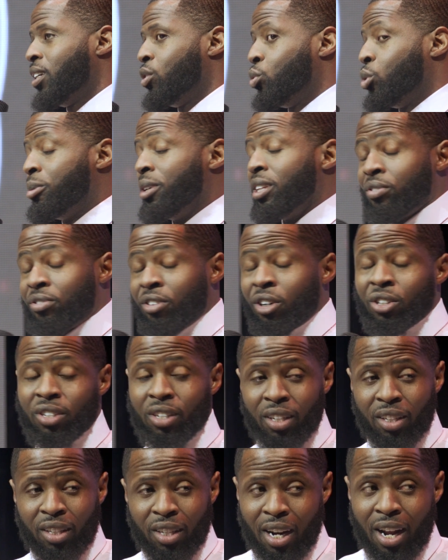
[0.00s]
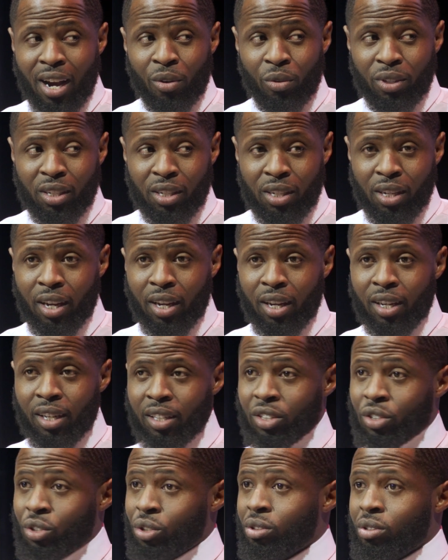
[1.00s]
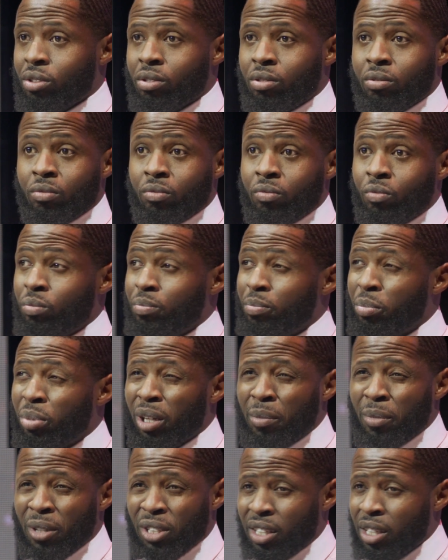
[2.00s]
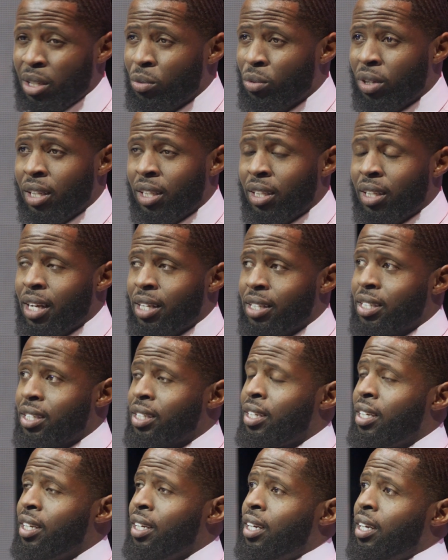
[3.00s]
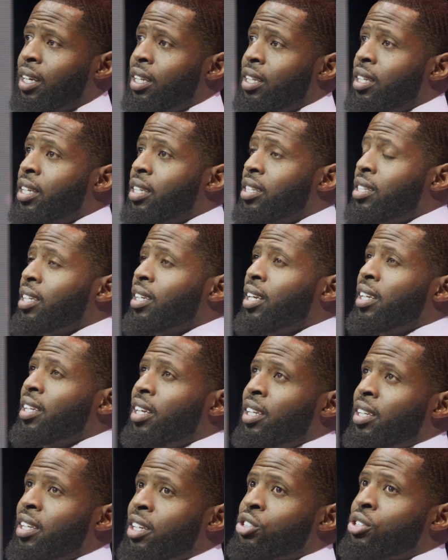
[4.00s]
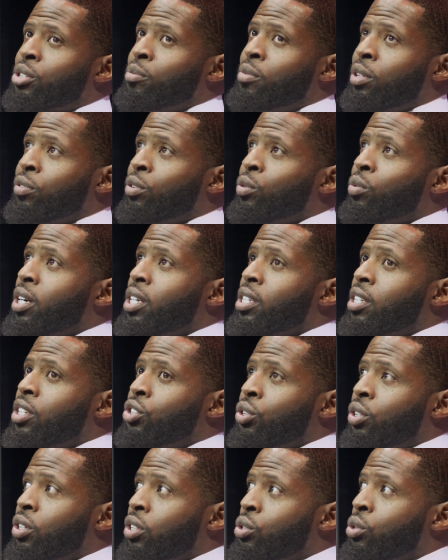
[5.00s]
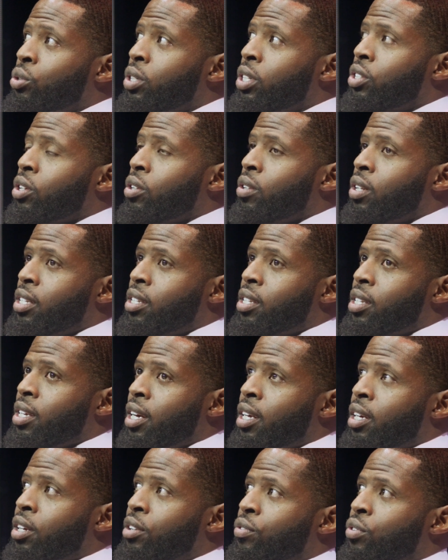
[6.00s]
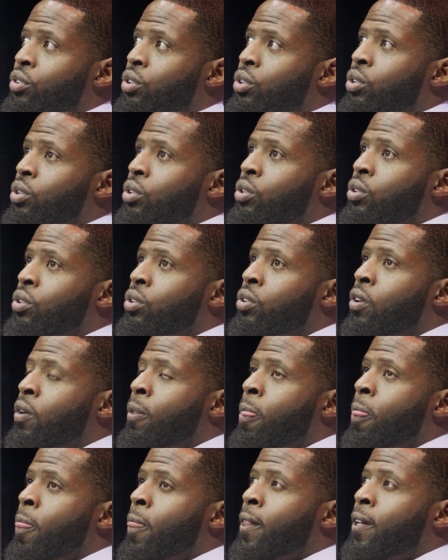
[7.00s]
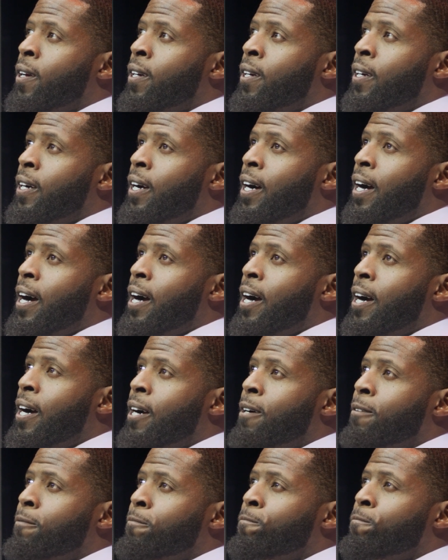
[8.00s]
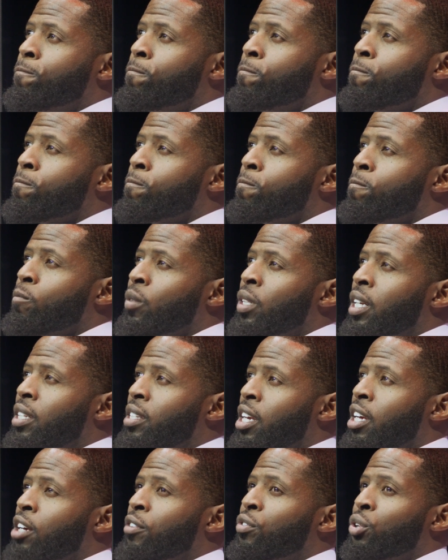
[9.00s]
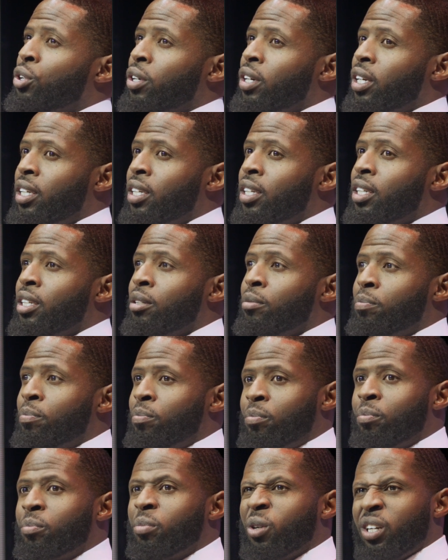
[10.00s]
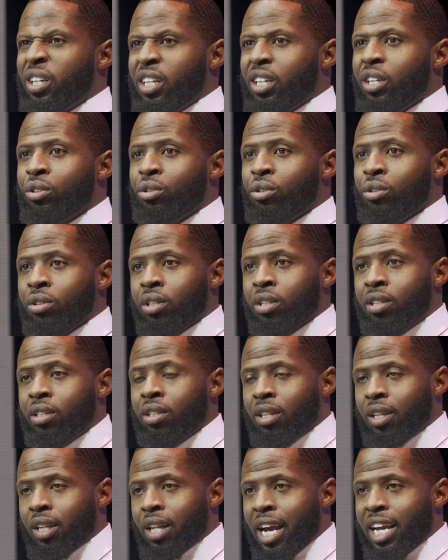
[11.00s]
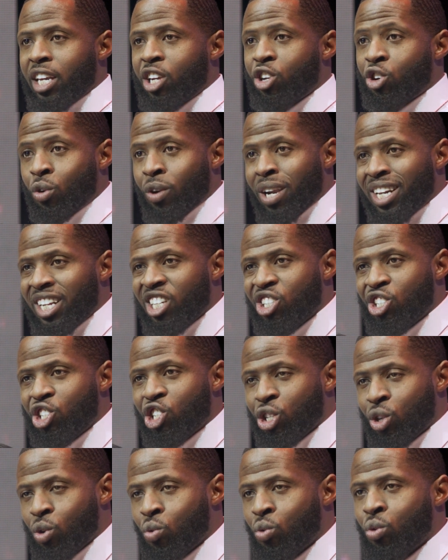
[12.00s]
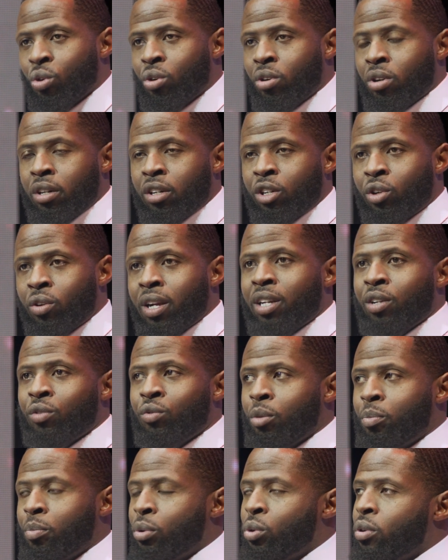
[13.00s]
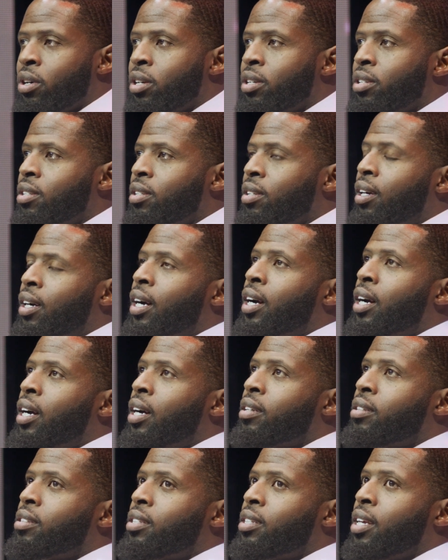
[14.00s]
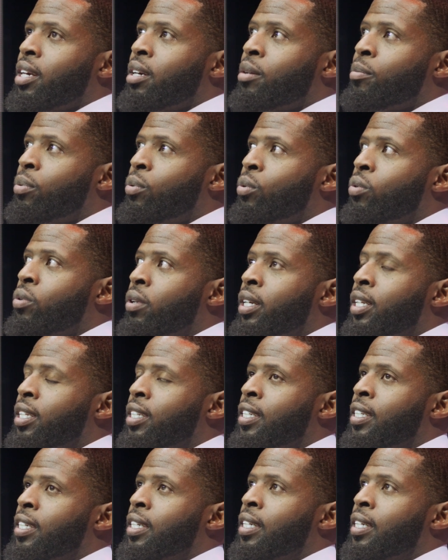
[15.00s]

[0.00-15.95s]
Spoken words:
would be the first thing that I would say to pretty much anyone that's listening. And there's some different ways that you could do it. So let's say if you're in a pretty good like credit score or credit report standpoint,